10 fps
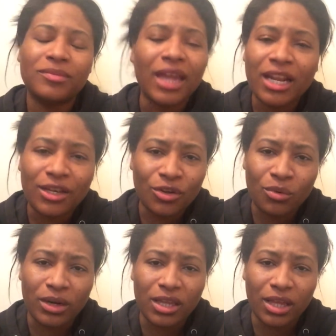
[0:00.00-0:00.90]
They didn't
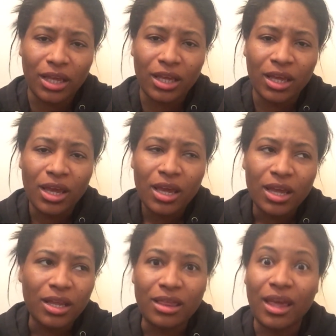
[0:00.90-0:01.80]
do anything.
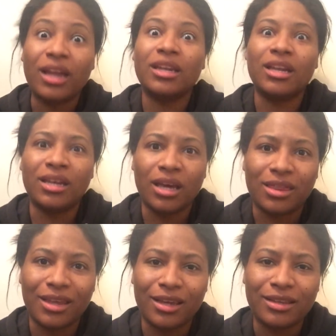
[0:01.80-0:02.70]
They did
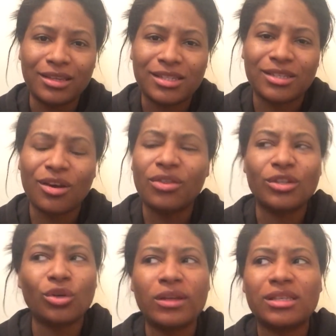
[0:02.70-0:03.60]
nothing. This is all
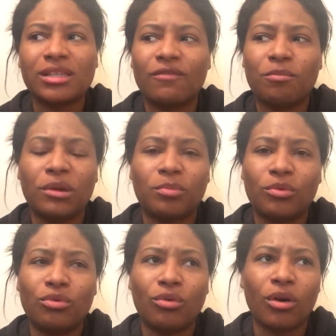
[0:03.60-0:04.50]
the choices of the
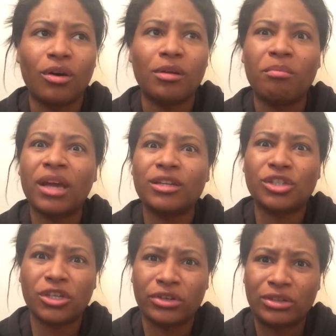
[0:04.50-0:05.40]
people who are on the
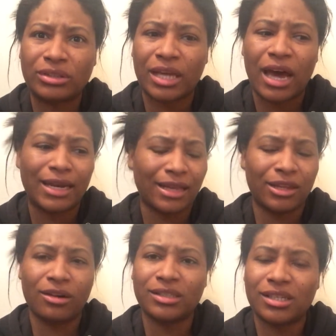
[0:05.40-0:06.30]
managerial side, not
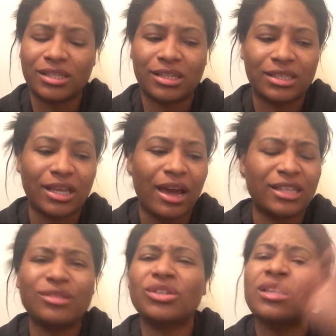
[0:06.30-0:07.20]
the artistic
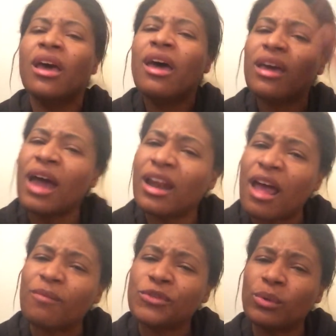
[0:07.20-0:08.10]
side. So just cut it
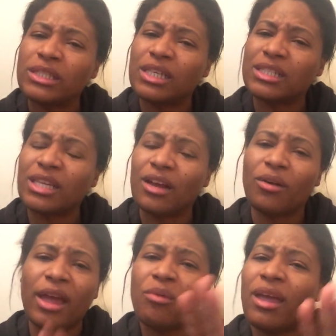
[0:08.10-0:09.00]
out in twenty sixteen,
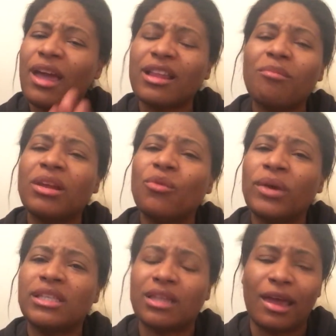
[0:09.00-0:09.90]
okay? We ain't got that many
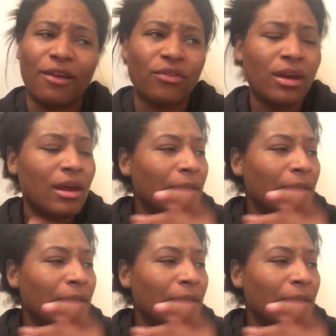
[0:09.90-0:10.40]
weeks left.